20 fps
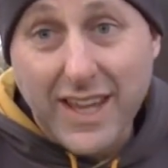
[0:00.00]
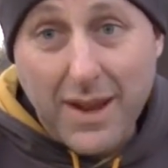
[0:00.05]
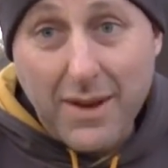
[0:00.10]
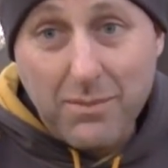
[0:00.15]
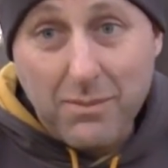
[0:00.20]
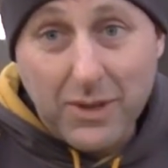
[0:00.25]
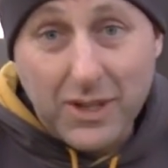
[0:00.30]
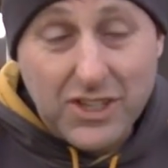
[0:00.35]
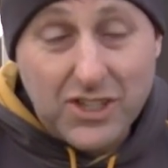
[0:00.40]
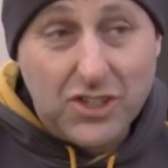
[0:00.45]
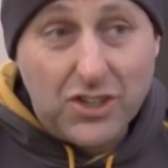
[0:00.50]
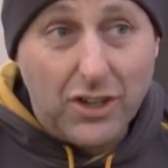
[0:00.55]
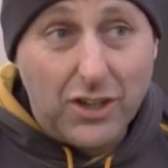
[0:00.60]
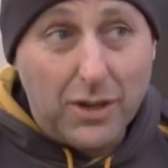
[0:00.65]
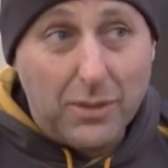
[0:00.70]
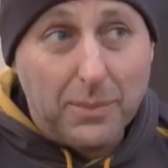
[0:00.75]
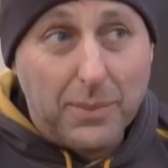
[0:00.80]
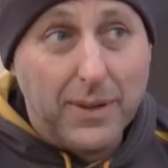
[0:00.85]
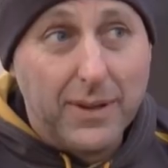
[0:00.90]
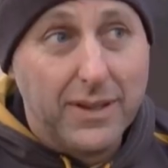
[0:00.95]
came in my
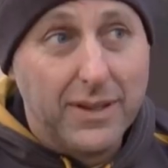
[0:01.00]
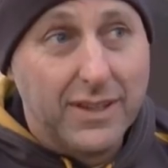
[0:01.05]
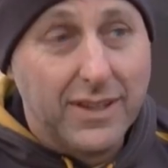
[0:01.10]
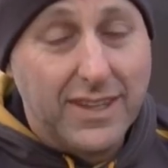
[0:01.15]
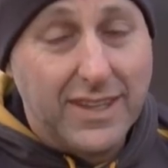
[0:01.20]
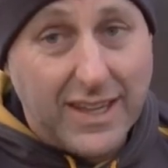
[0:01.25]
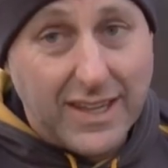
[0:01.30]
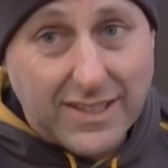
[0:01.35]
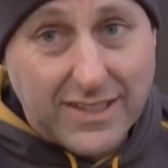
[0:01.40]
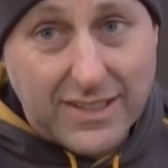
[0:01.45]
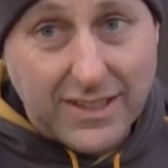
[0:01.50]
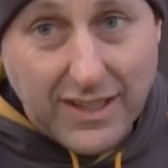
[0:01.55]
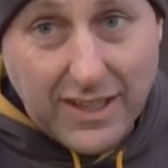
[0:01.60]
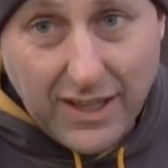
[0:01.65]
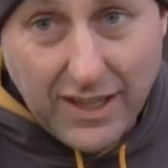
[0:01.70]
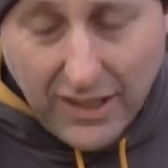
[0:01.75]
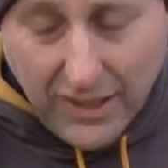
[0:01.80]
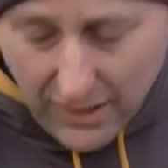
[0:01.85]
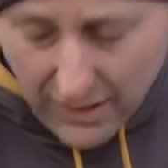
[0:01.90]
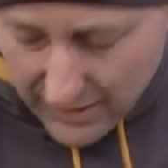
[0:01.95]
shop
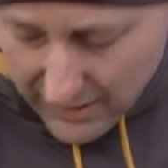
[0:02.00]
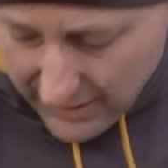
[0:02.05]
yesterday.